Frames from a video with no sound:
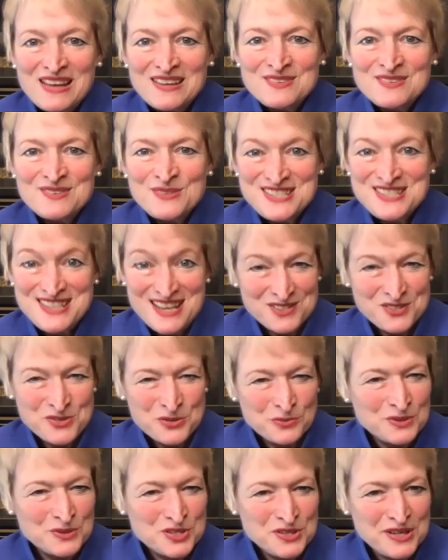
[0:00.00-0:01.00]
Was that sort
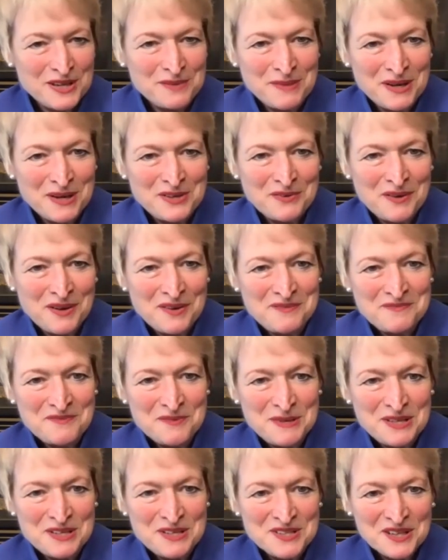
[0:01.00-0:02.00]
of what you had in mind, Ron, for
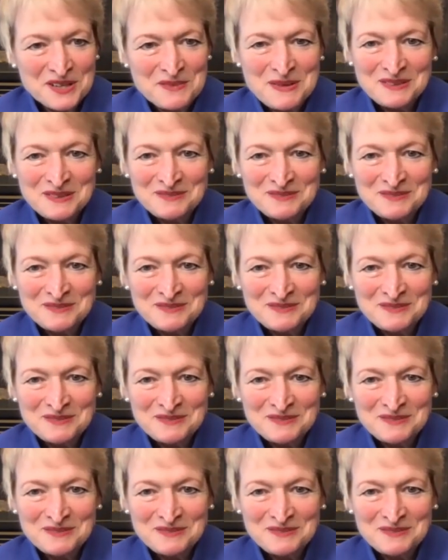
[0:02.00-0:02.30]
me to talk about?